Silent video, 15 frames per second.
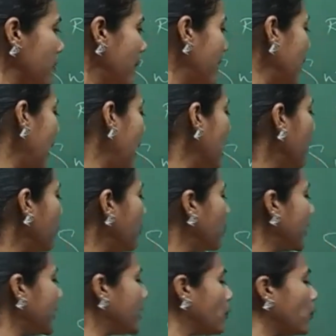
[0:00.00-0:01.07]
metallic
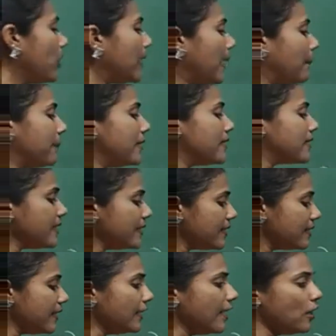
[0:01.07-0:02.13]
fluorides, what happens is
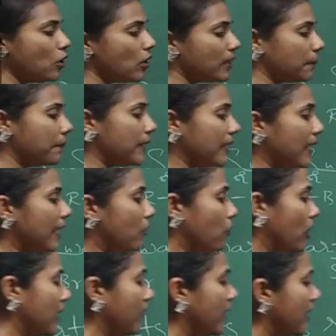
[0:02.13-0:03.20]
Cl or Br,
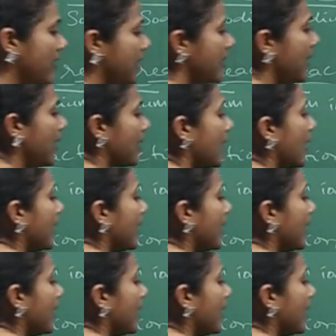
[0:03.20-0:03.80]
whatever is there,